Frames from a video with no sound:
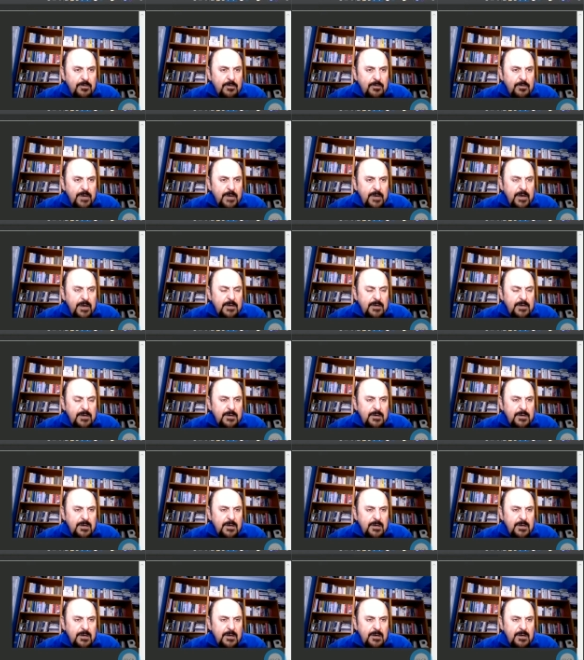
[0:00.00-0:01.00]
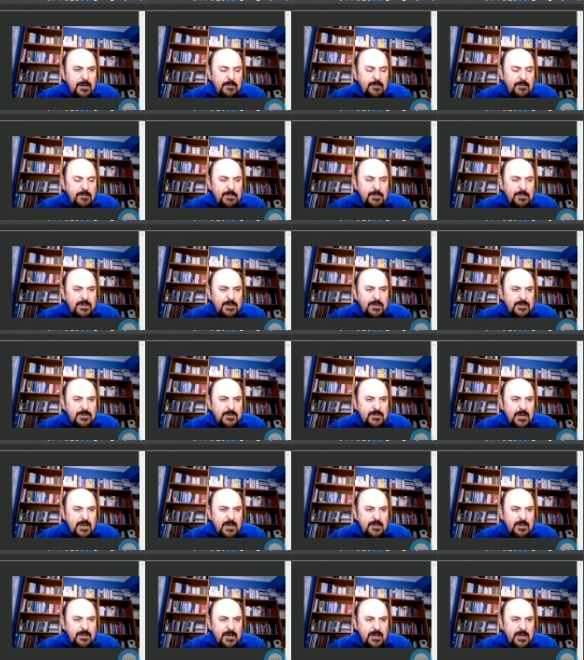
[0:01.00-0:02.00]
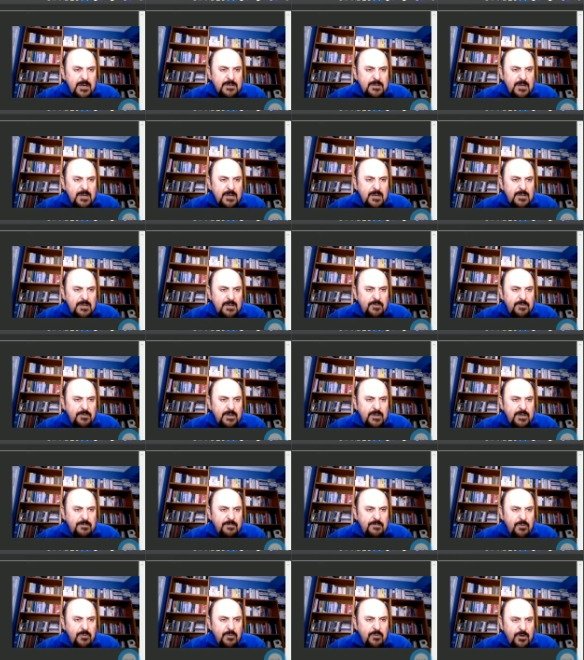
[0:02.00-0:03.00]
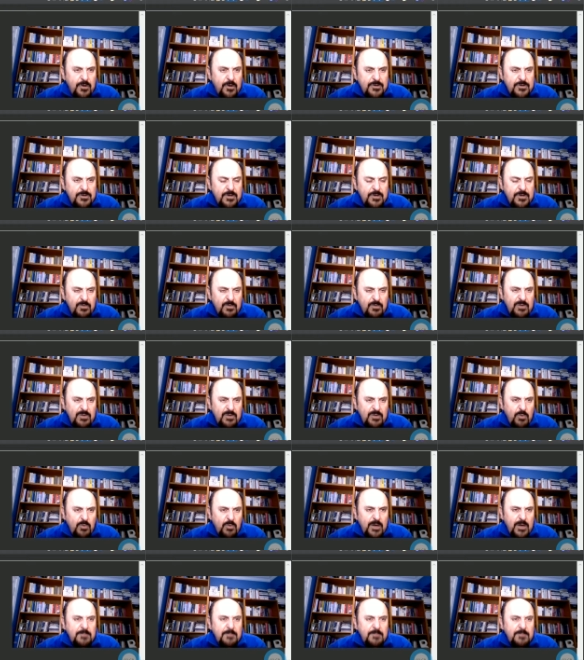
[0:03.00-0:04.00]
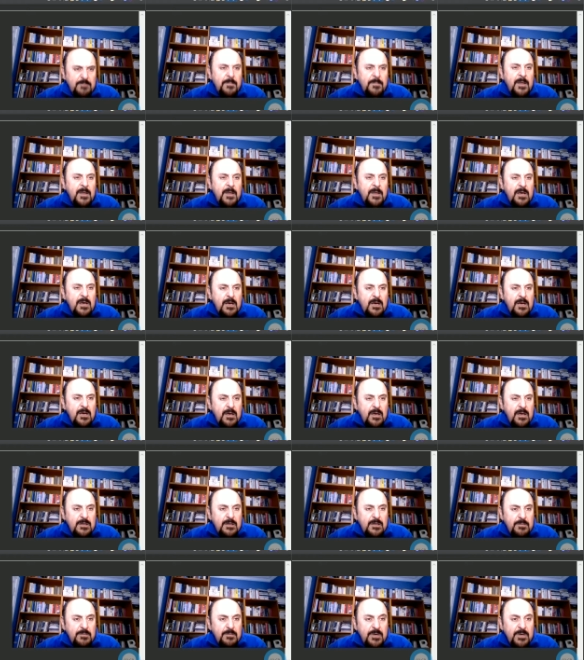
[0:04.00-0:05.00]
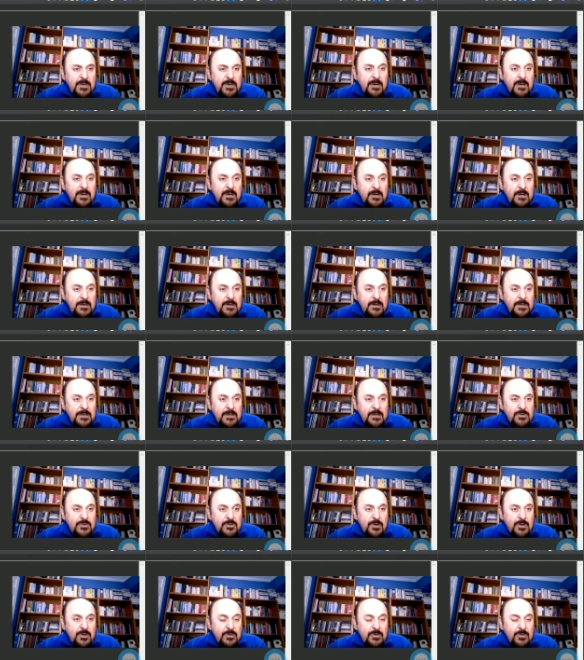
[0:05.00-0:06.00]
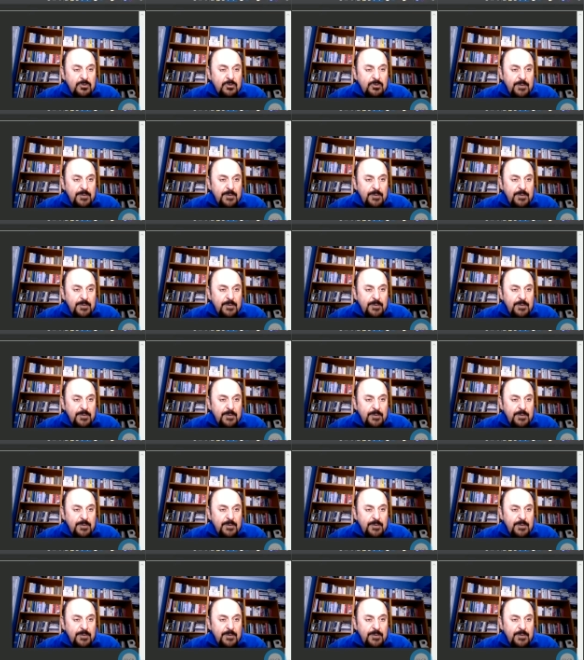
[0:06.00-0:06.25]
A will be assigned as 21st, 21, and B is going to be